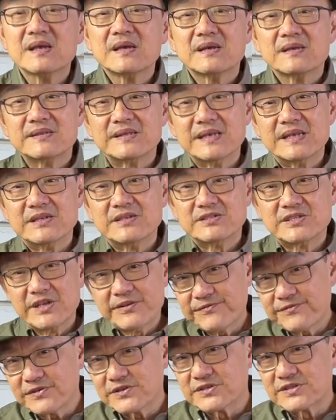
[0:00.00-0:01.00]
The
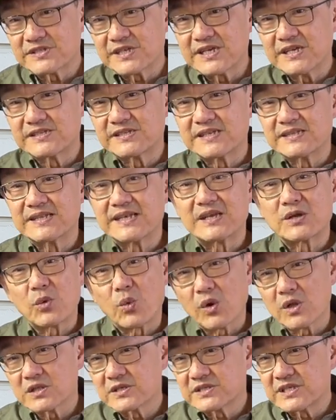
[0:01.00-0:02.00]
difference is in the
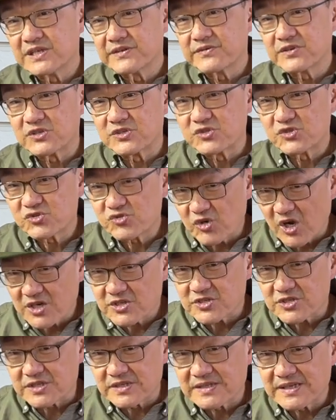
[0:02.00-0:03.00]
quality of
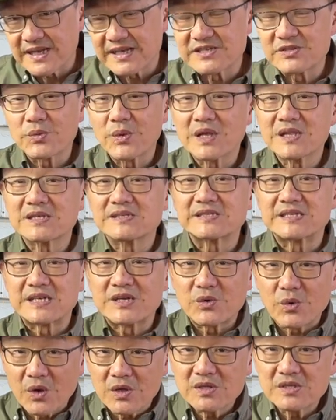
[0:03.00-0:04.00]
construction as well as the
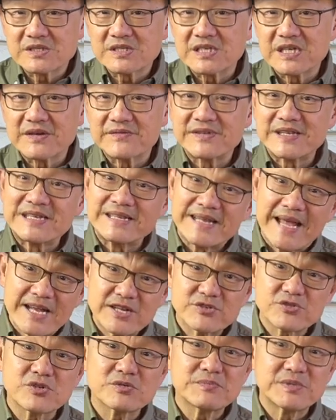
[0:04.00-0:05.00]
quality of the
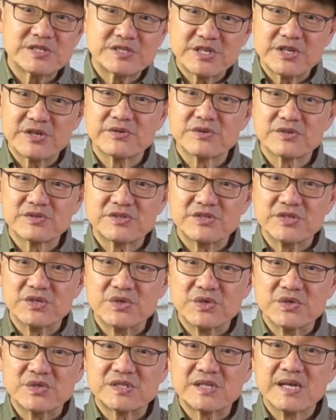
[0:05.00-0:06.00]
natural materials
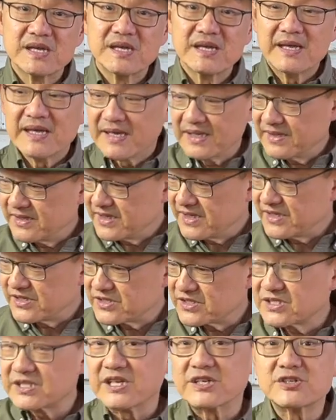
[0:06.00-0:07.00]
used in these
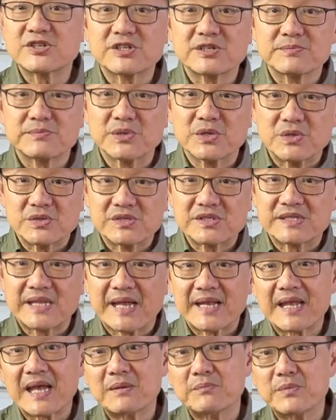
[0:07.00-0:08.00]
stitched boots
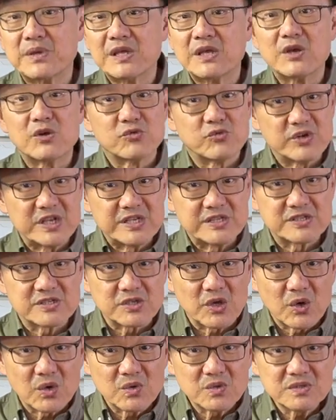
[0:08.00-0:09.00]
that can be
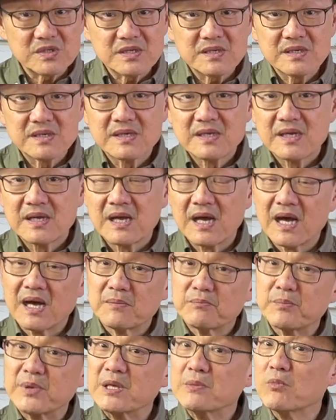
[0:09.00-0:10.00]
resold, uh,
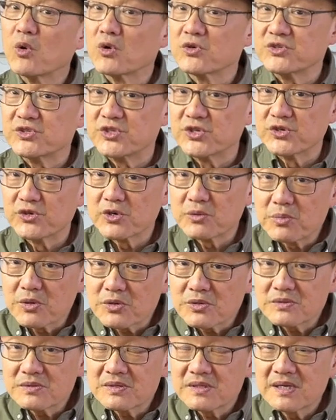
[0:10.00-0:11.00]
be more
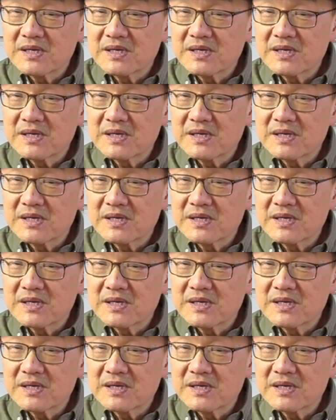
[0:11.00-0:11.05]
durable,